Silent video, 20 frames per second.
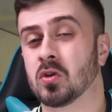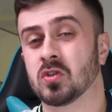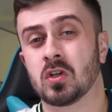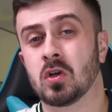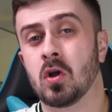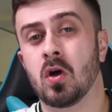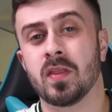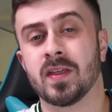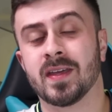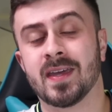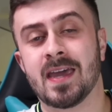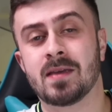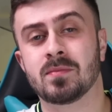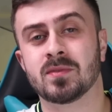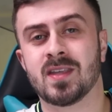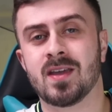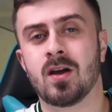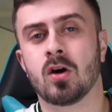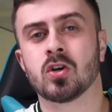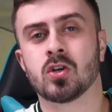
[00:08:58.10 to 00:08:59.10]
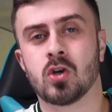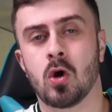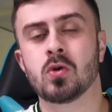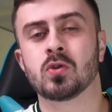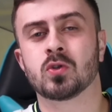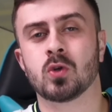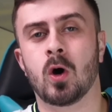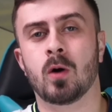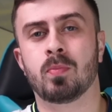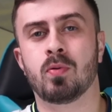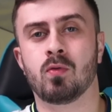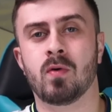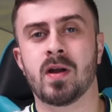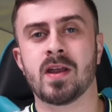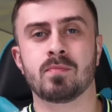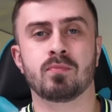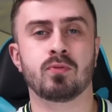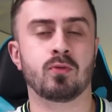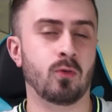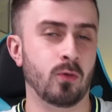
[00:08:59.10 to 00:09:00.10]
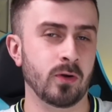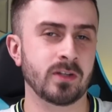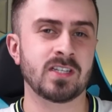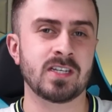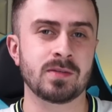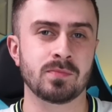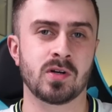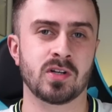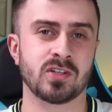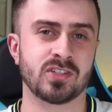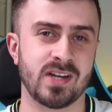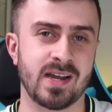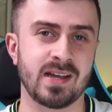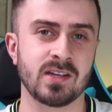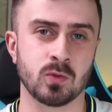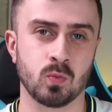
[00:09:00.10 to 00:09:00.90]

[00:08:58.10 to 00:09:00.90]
a lot of the games, they are going to operate pretty much as